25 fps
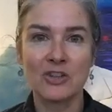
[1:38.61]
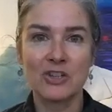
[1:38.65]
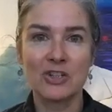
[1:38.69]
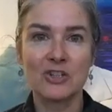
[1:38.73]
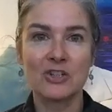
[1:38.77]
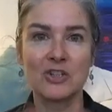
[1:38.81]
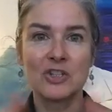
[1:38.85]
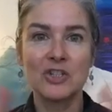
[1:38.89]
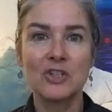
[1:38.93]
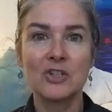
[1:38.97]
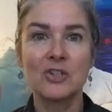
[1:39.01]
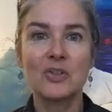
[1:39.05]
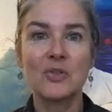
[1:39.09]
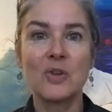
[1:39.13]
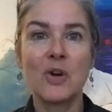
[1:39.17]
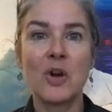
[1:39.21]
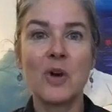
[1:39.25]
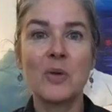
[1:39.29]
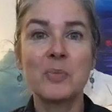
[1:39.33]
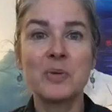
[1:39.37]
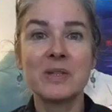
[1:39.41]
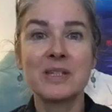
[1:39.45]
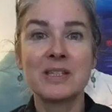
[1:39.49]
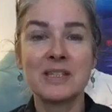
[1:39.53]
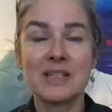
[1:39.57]
the two
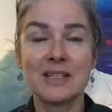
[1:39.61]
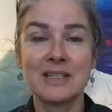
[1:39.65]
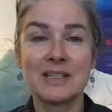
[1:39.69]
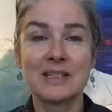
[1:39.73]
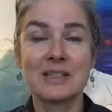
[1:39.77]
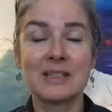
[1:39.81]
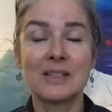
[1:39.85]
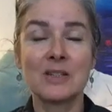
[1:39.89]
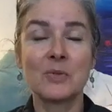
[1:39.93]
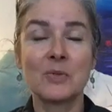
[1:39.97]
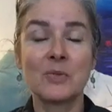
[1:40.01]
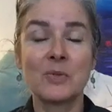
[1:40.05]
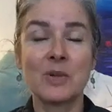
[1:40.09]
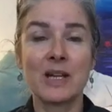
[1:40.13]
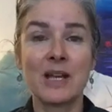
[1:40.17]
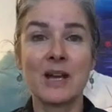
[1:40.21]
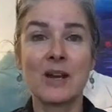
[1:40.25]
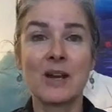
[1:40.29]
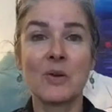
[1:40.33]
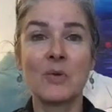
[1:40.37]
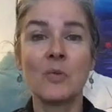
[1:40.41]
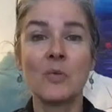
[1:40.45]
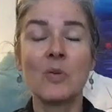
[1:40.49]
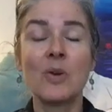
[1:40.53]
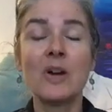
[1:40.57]
opposites that we
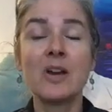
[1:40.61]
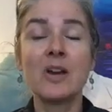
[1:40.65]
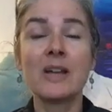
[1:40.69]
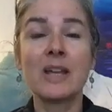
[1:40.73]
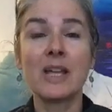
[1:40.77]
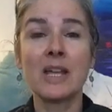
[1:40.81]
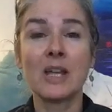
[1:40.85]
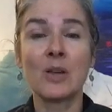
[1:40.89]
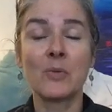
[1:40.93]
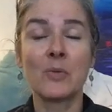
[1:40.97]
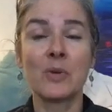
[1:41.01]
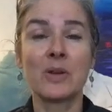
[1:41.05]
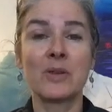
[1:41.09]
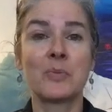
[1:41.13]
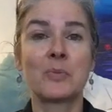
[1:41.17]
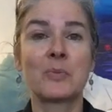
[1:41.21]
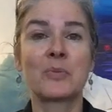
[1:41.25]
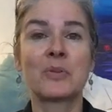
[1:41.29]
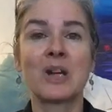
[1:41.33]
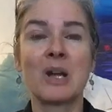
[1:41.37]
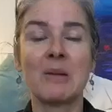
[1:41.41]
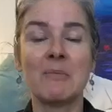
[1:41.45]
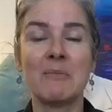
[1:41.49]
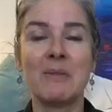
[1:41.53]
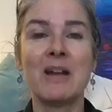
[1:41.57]
are working with
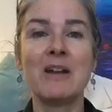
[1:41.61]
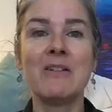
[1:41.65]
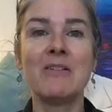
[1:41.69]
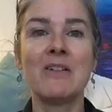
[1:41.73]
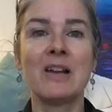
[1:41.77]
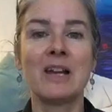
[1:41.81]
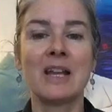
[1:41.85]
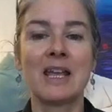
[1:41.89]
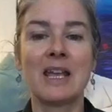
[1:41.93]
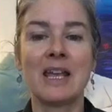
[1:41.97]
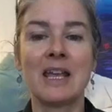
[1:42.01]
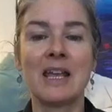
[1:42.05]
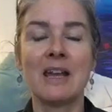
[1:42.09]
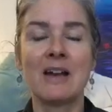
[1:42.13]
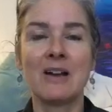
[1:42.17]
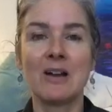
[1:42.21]
primarily